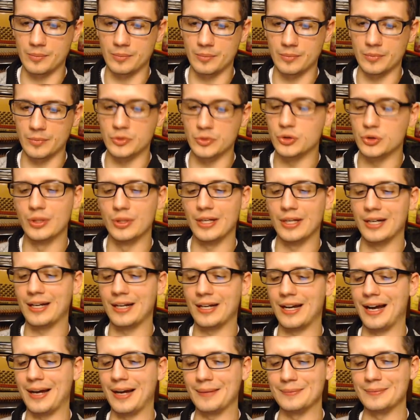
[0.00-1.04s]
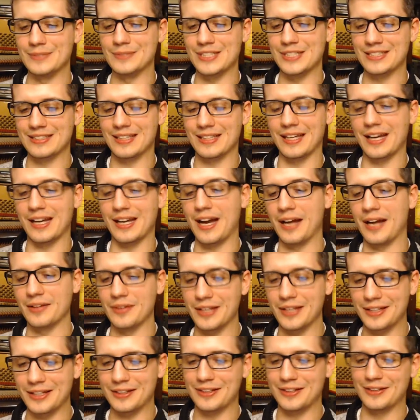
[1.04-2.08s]
Medulla. I'm just like I
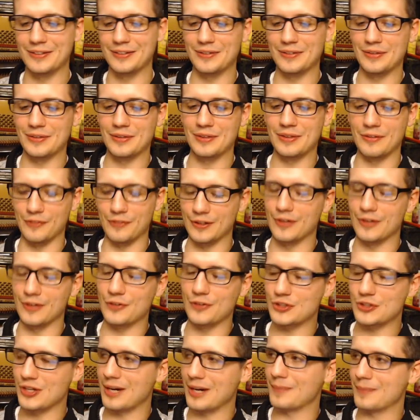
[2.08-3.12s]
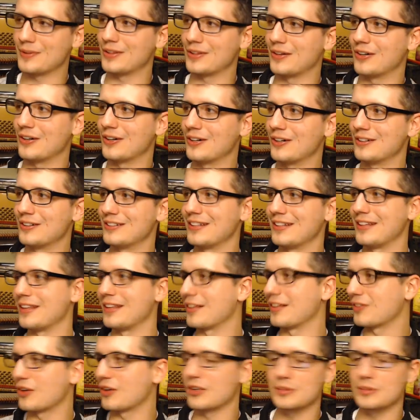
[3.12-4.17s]
like the video for Triumph of the Heart, and
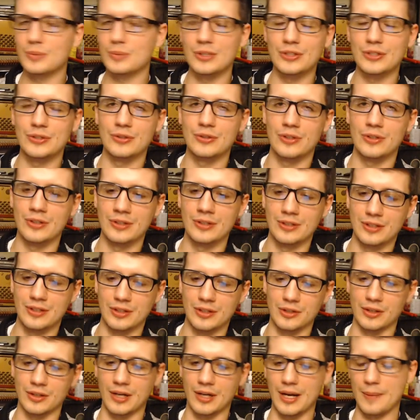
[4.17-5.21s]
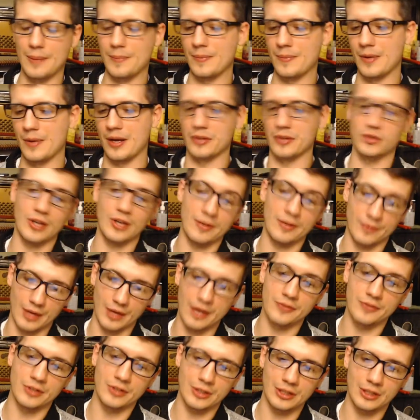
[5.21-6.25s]
that song's pretty cool, or Triumph
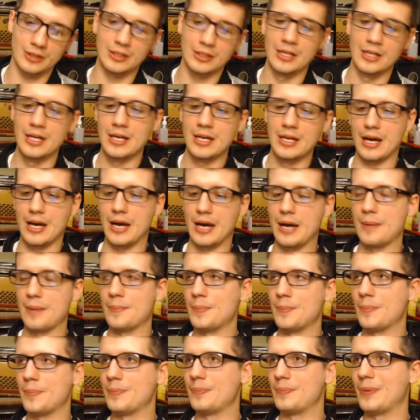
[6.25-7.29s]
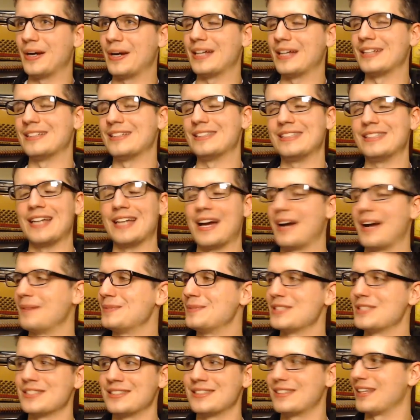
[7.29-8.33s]
of the Heart. But yeah,
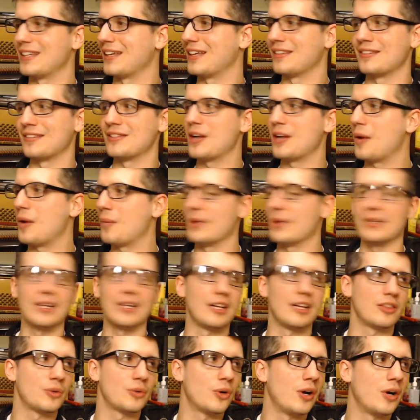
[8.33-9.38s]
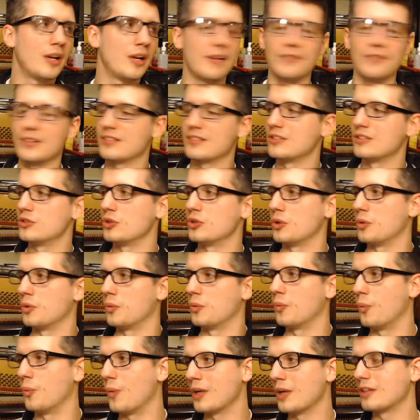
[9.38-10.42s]
it's not one that I throw on. I've listened to it
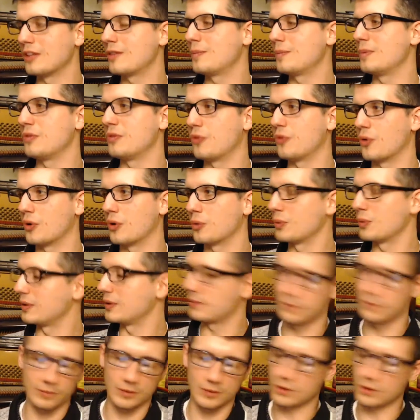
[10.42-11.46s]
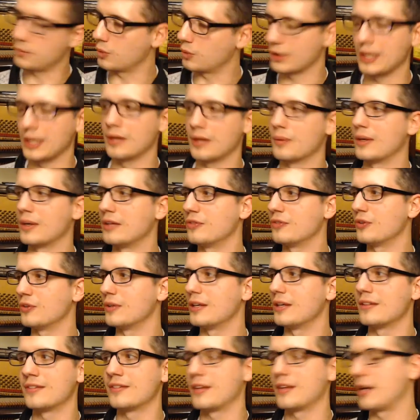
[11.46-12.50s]
once before we were getting ready for
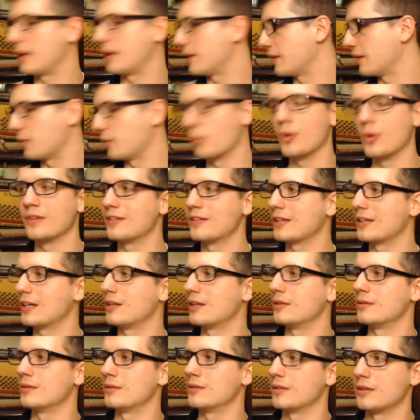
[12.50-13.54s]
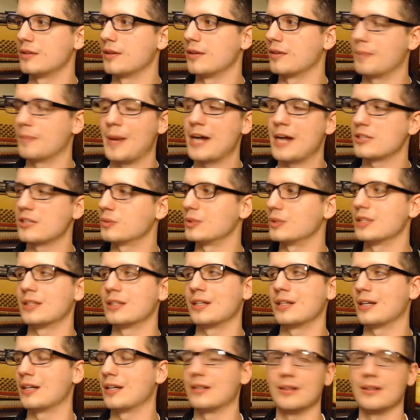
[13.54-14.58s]
this, and then once again this past
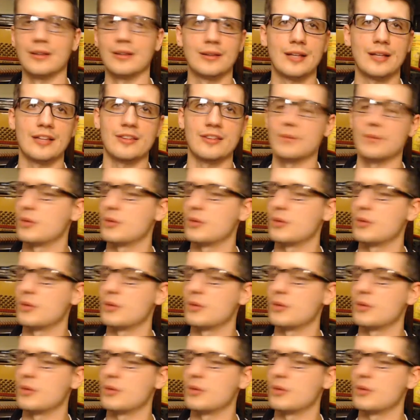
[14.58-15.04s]
week, and that's the